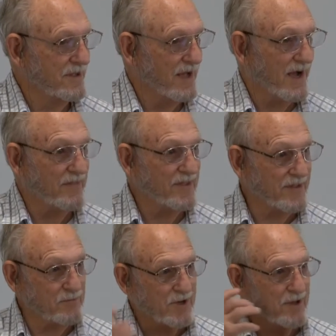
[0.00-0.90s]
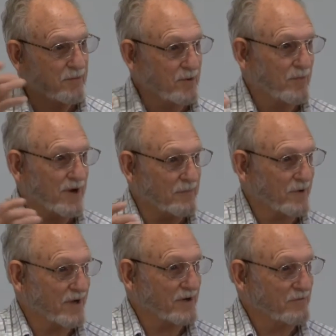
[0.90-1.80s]
I think that would come to my
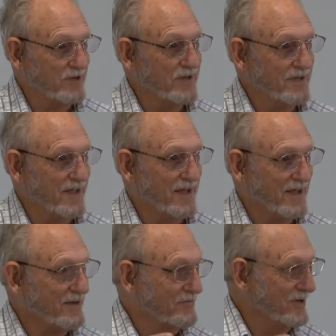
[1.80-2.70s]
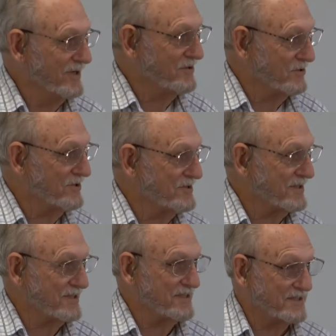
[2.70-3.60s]
mind, wouldn't it yours,
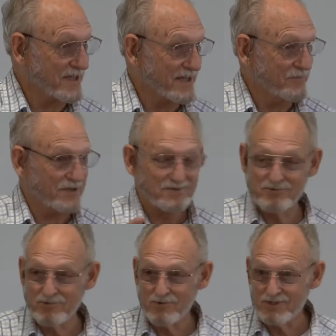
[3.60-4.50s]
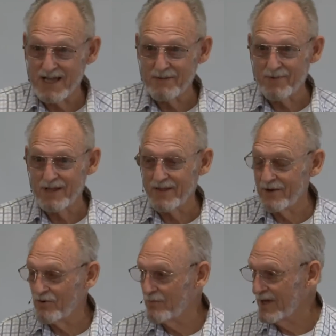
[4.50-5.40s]
at this time? This was what was happening. They
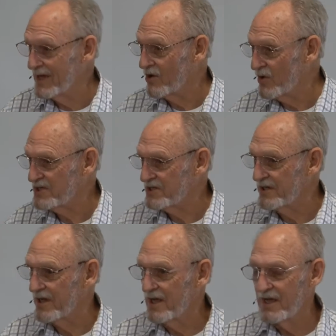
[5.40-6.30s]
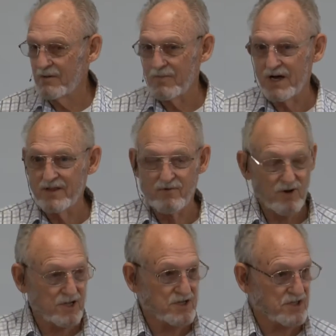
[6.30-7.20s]
were being questioned by the
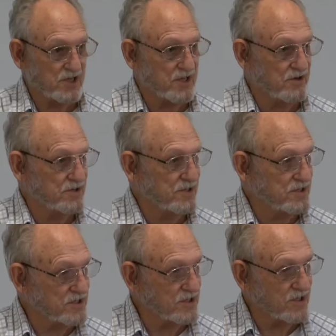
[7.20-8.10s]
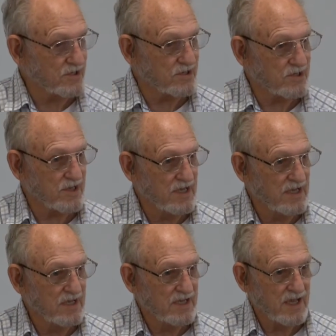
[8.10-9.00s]
religious leaders in the synagogue,
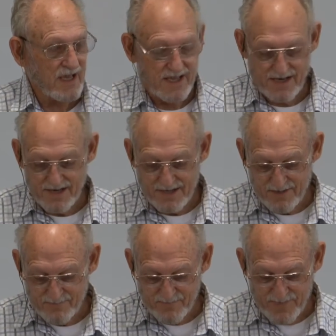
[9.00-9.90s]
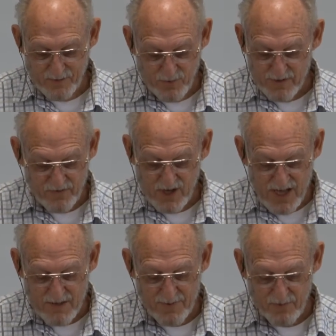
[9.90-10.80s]
and they were not very
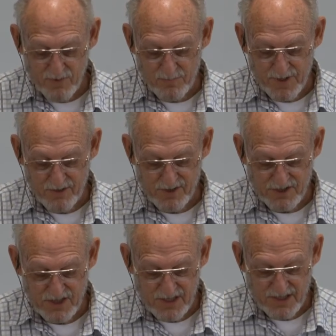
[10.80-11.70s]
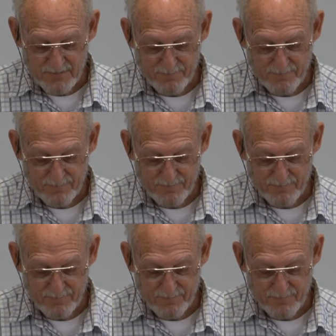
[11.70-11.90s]
happy with Peter and John.